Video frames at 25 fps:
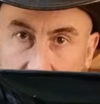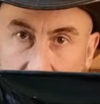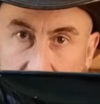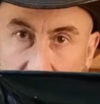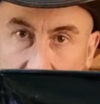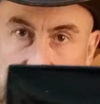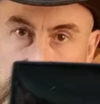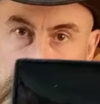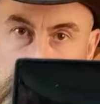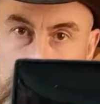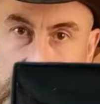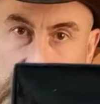
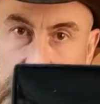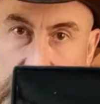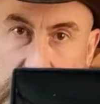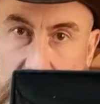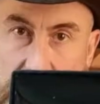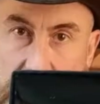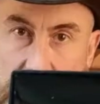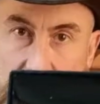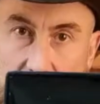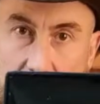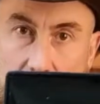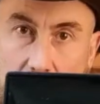It is a
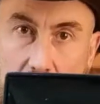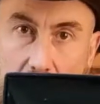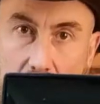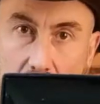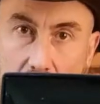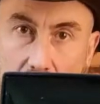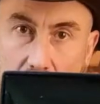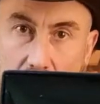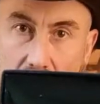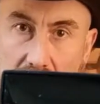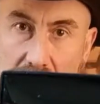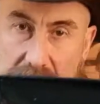
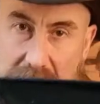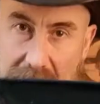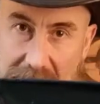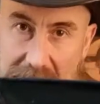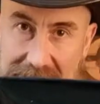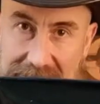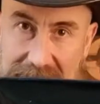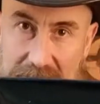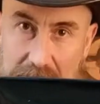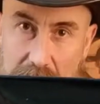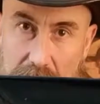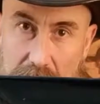Vertigo
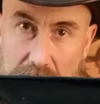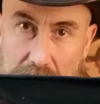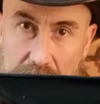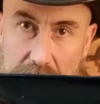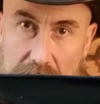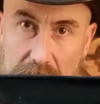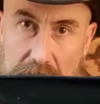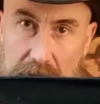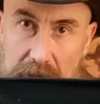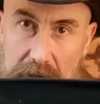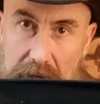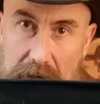
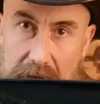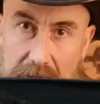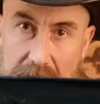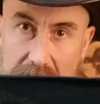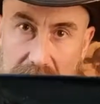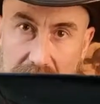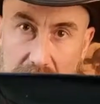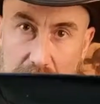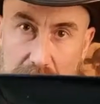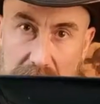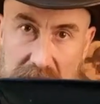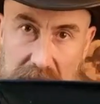Cyclone
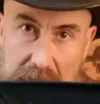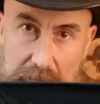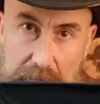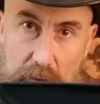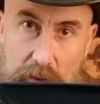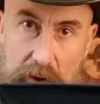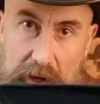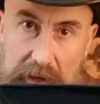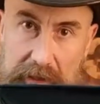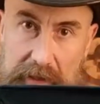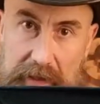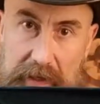and the Big
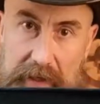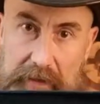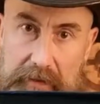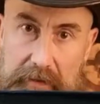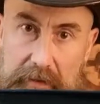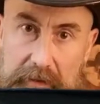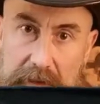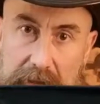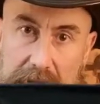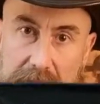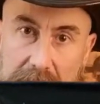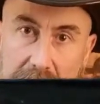Boy
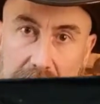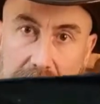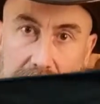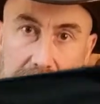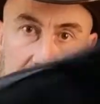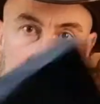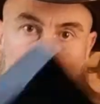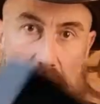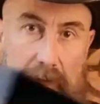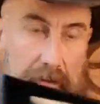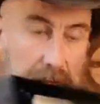Cutter again.